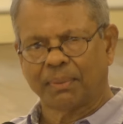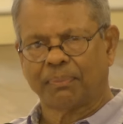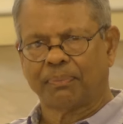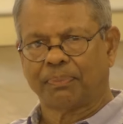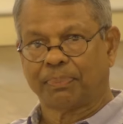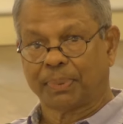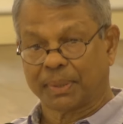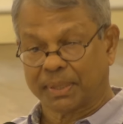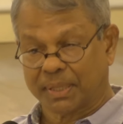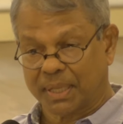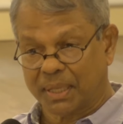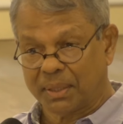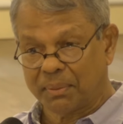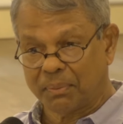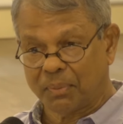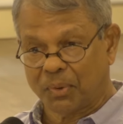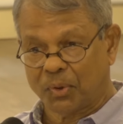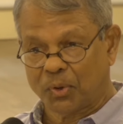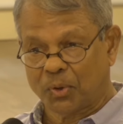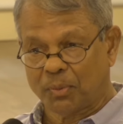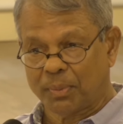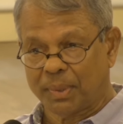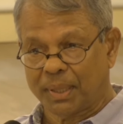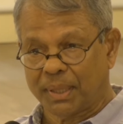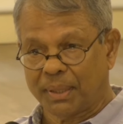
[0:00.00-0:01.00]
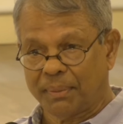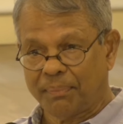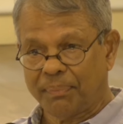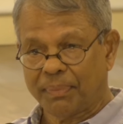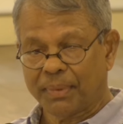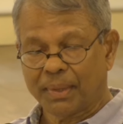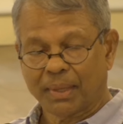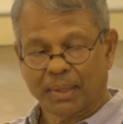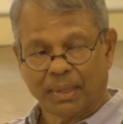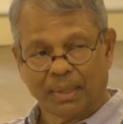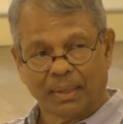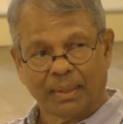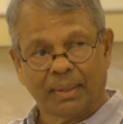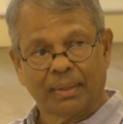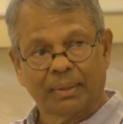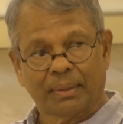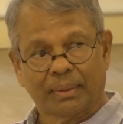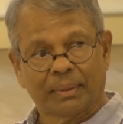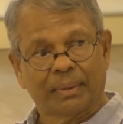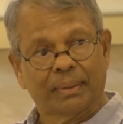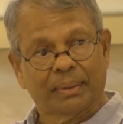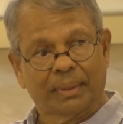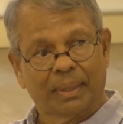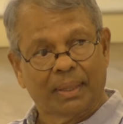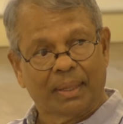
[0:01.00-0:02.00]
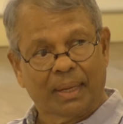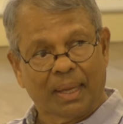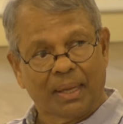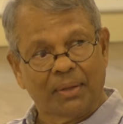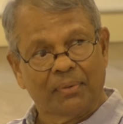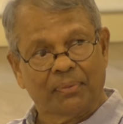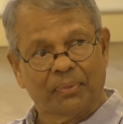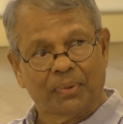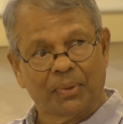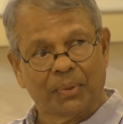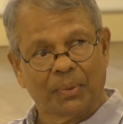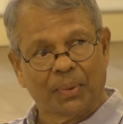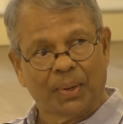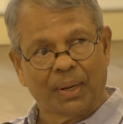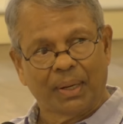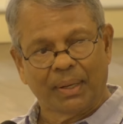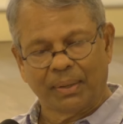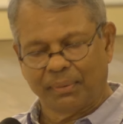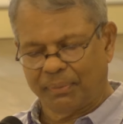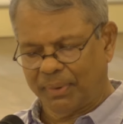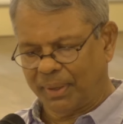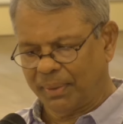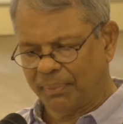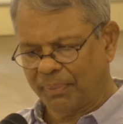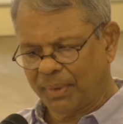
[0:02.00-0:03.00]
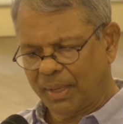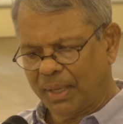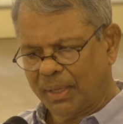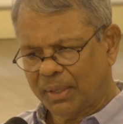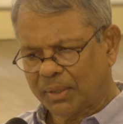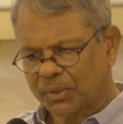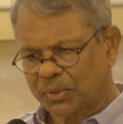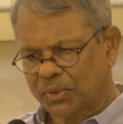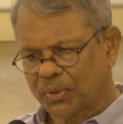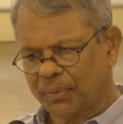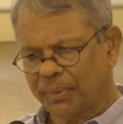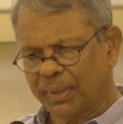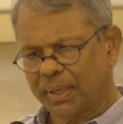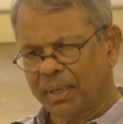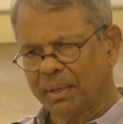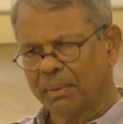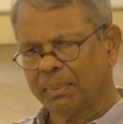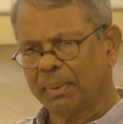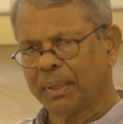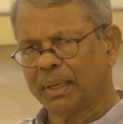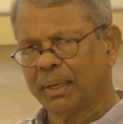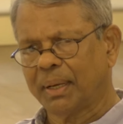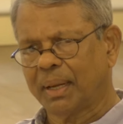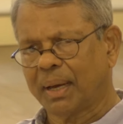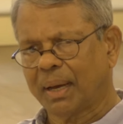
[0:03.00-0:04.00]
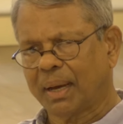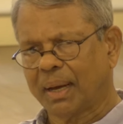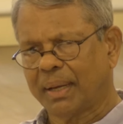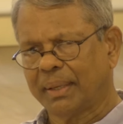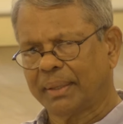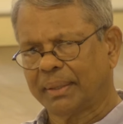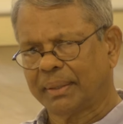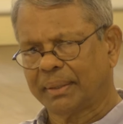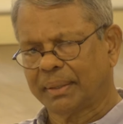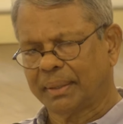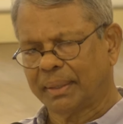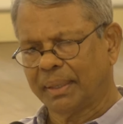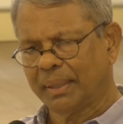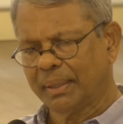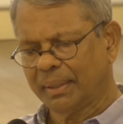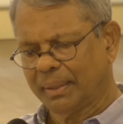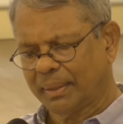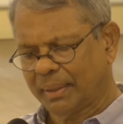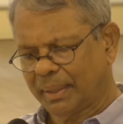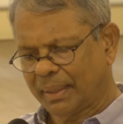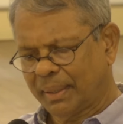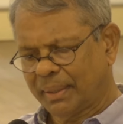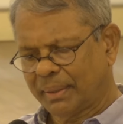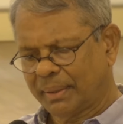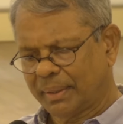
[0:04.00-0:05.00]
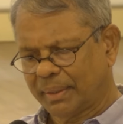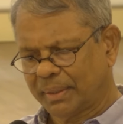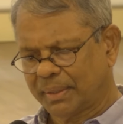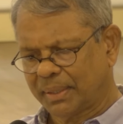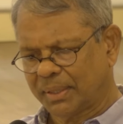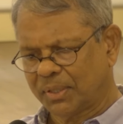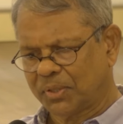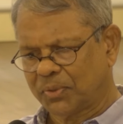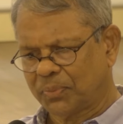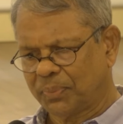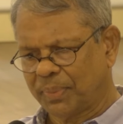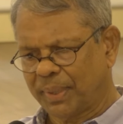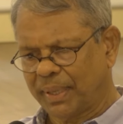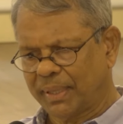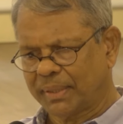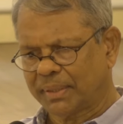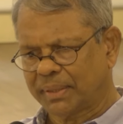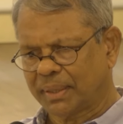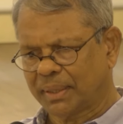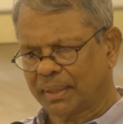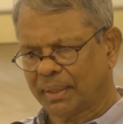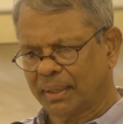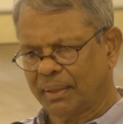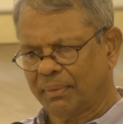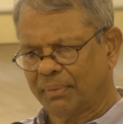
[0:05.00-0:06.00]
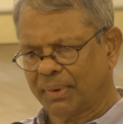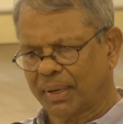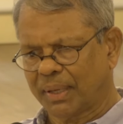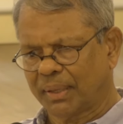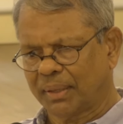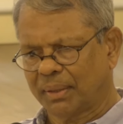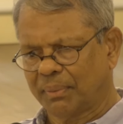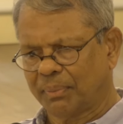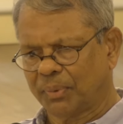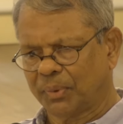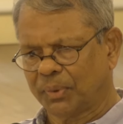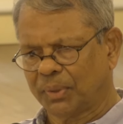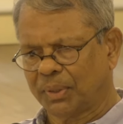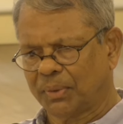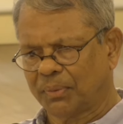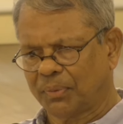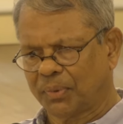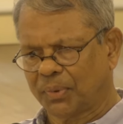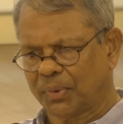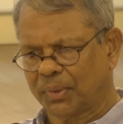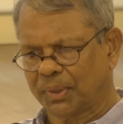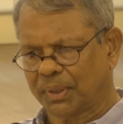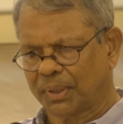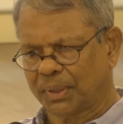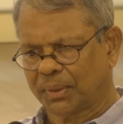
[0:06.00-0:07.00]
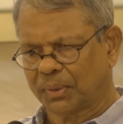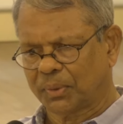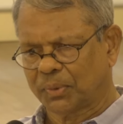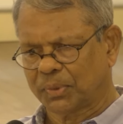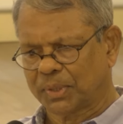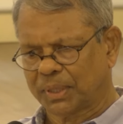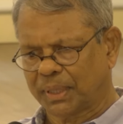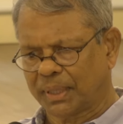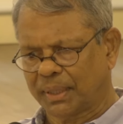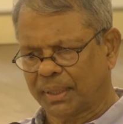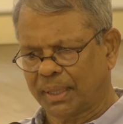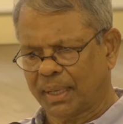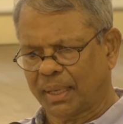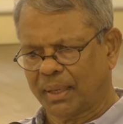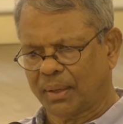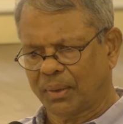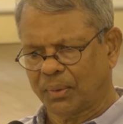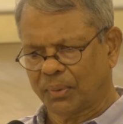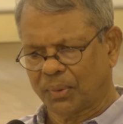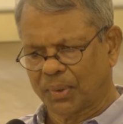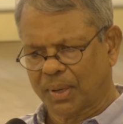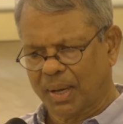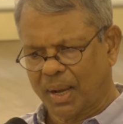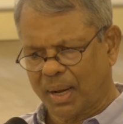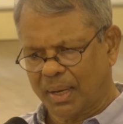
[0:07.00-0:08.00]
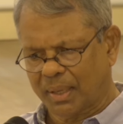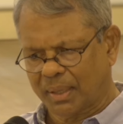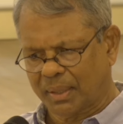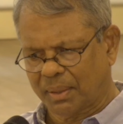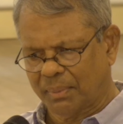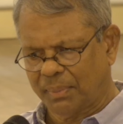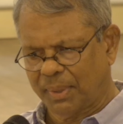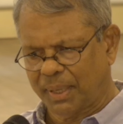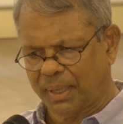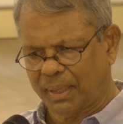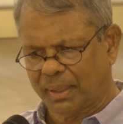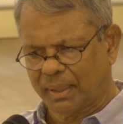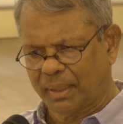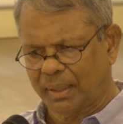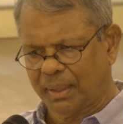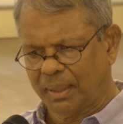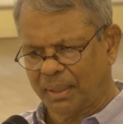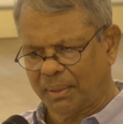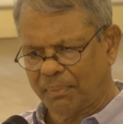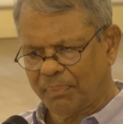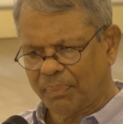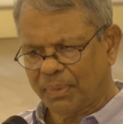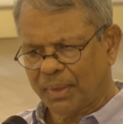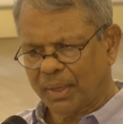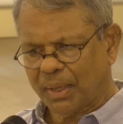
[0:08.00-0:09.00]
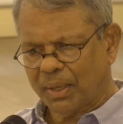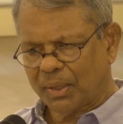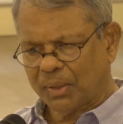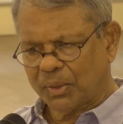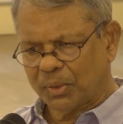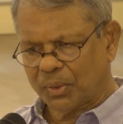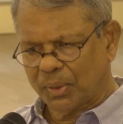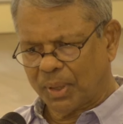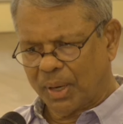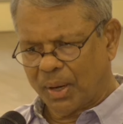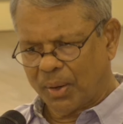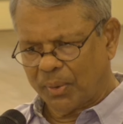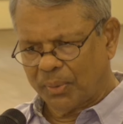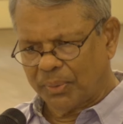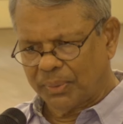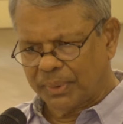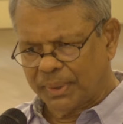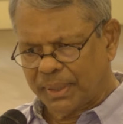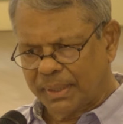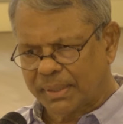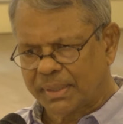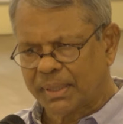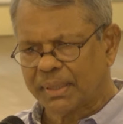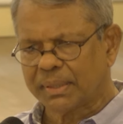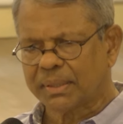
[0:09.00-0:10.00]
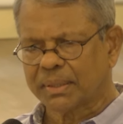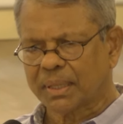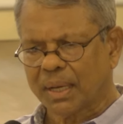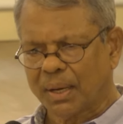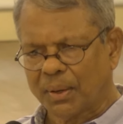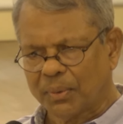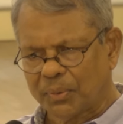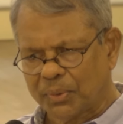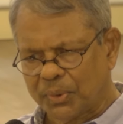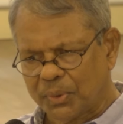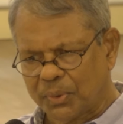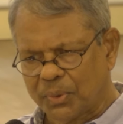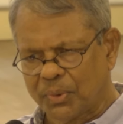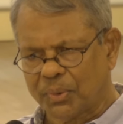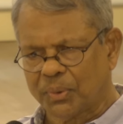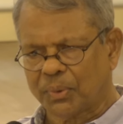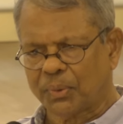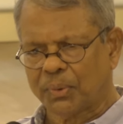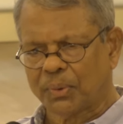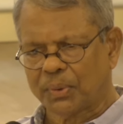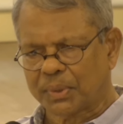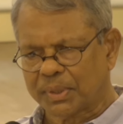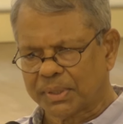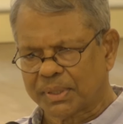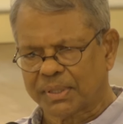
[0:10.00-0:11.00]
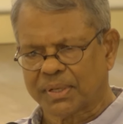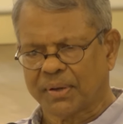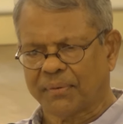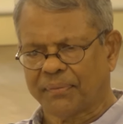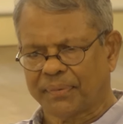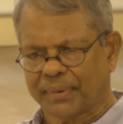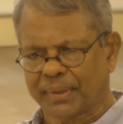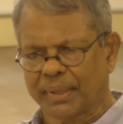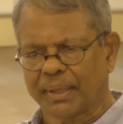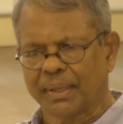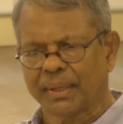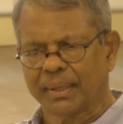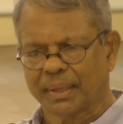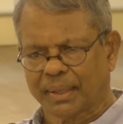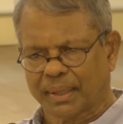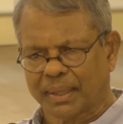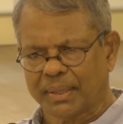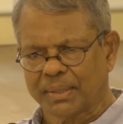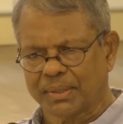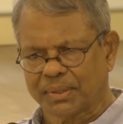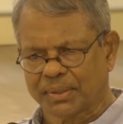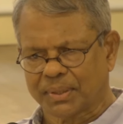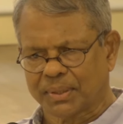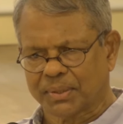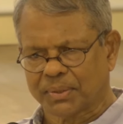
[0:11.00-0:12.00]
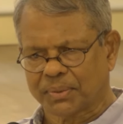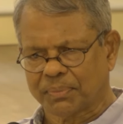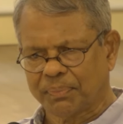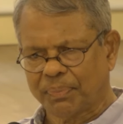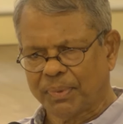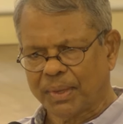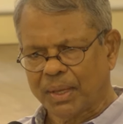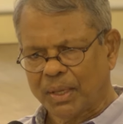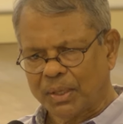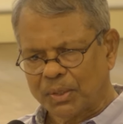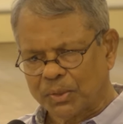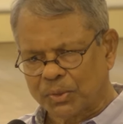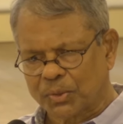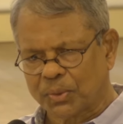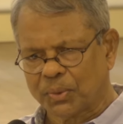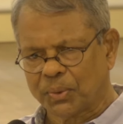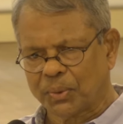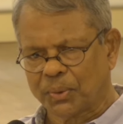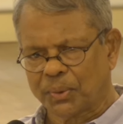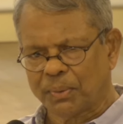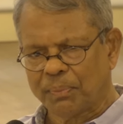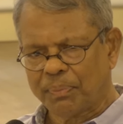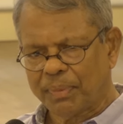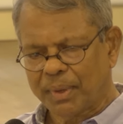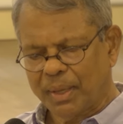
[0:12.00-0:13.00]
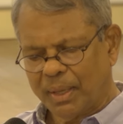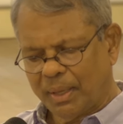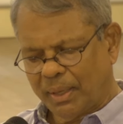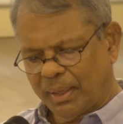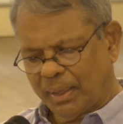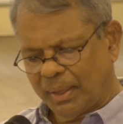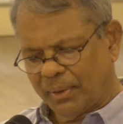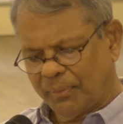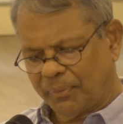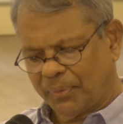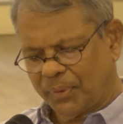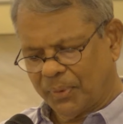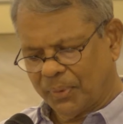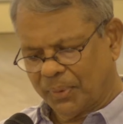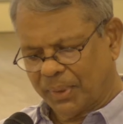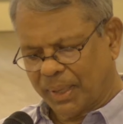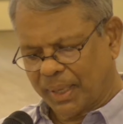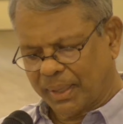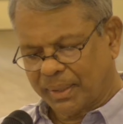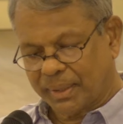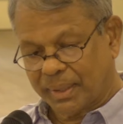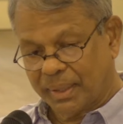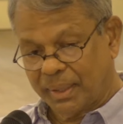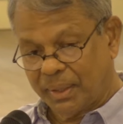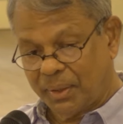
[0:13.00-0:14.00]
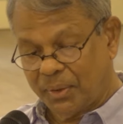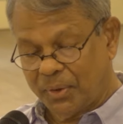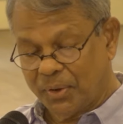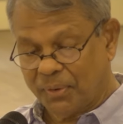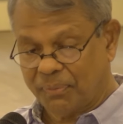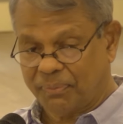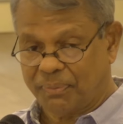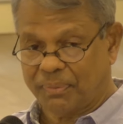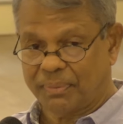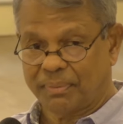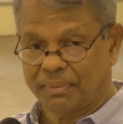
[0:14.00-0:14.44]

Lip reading: present moment, the life you are living. So Venerable, I think this is basically what the Buddha wanted to say, that look, ultimately, this is how your own suffering arises. So if you get rid of